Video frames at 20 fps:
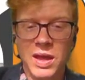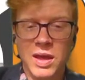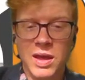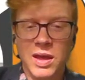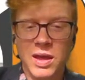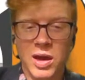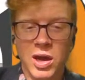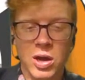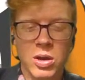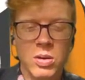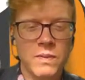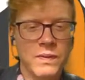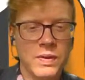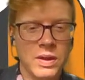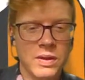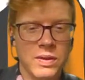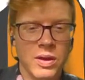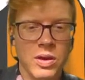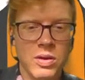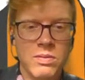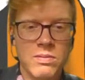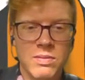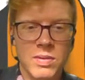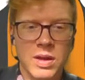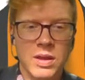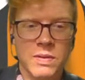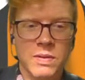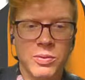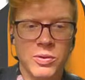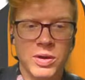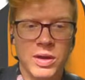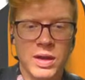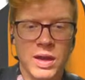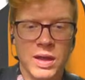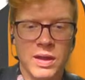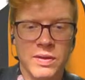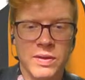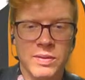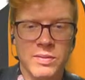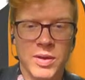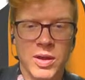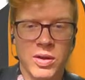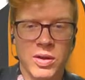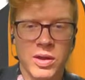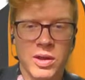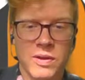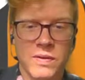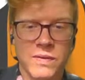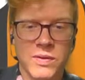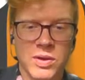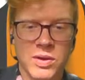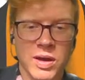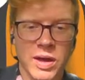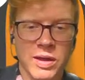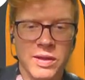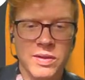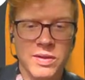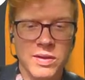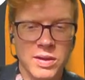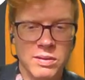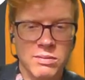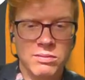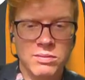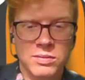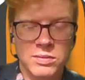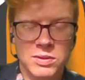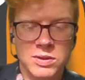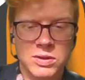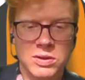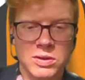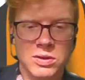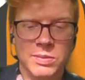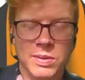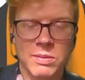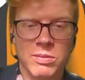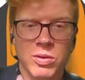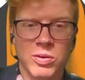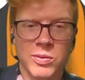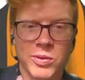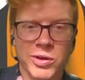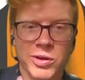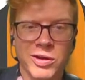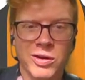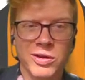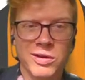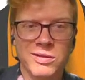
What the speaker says: Hopefully, though, it's pointed out some areas for you guys to do a bit more work on.